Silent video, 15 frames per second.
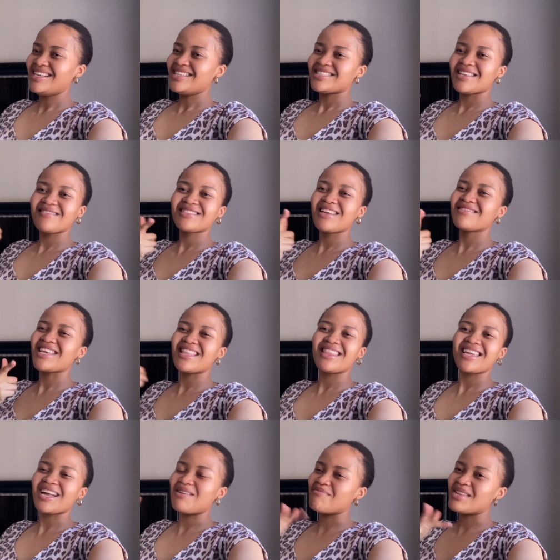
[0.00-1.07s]
Sometimes I
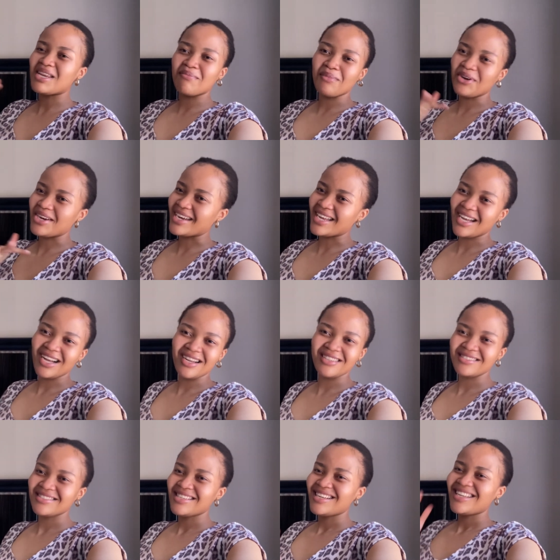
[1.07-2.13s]
think I'm in America.
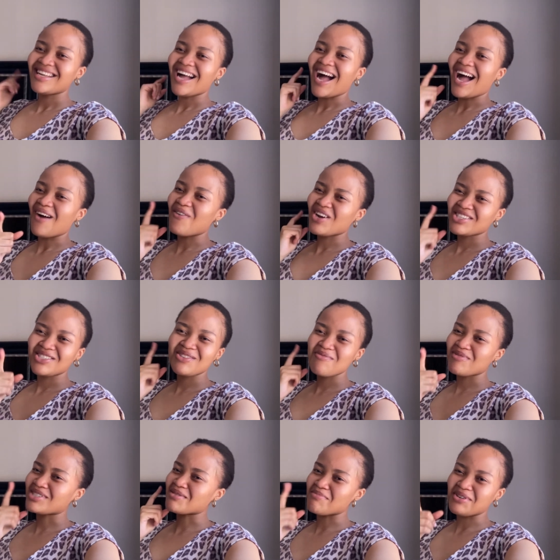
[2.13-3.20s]
I watch too
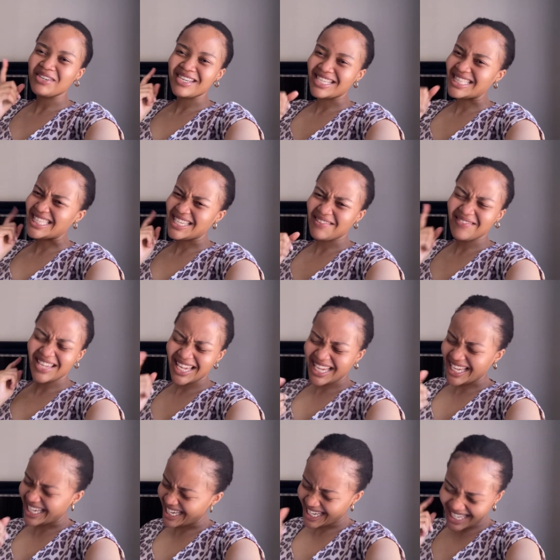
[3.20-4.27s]
much American
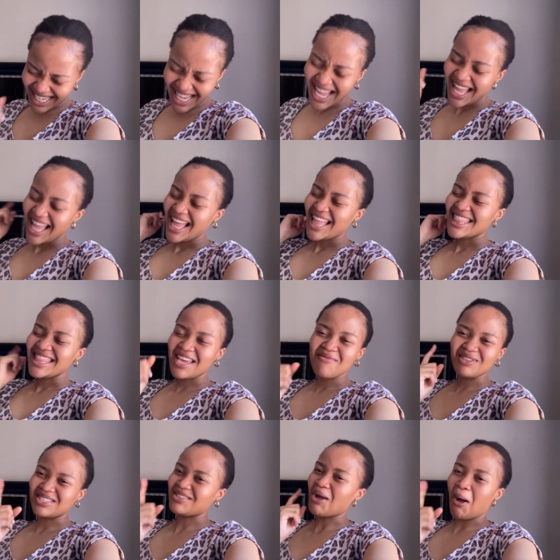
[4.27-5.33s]
TV. That
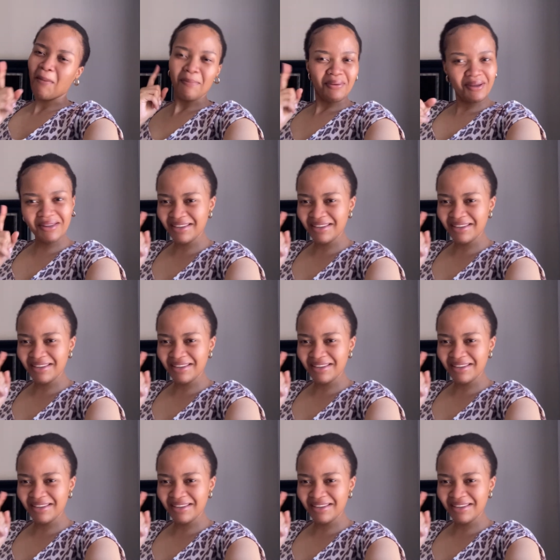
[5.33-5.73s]
must stop.